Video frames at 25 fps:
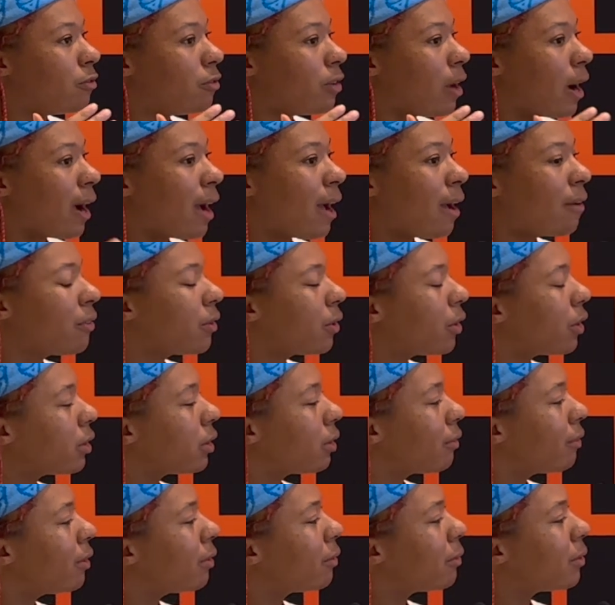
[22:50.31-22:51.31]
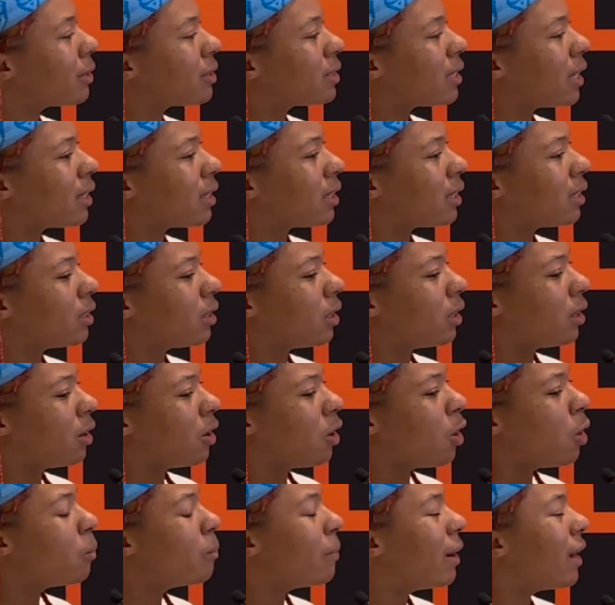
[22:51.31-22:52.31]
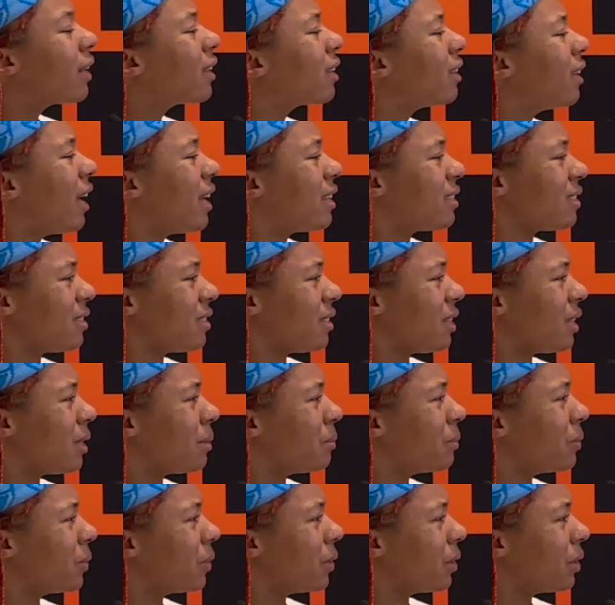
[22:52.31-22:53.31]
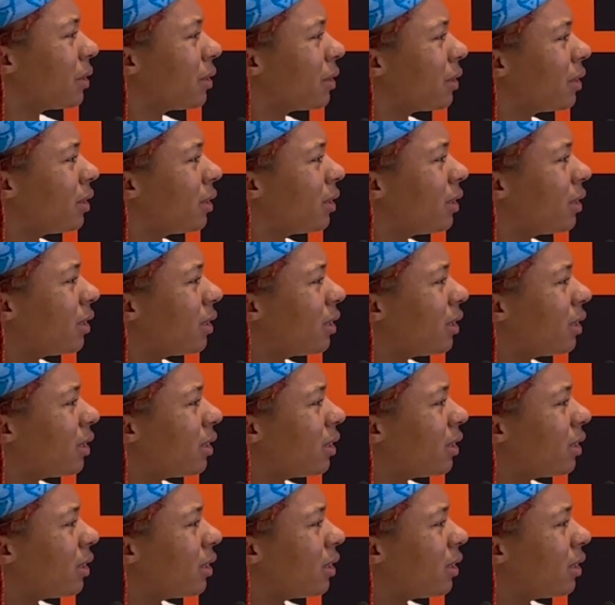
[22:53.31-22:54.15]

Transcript: I haven't heard of anyone taking uh, home ec classes anymore. Yeah.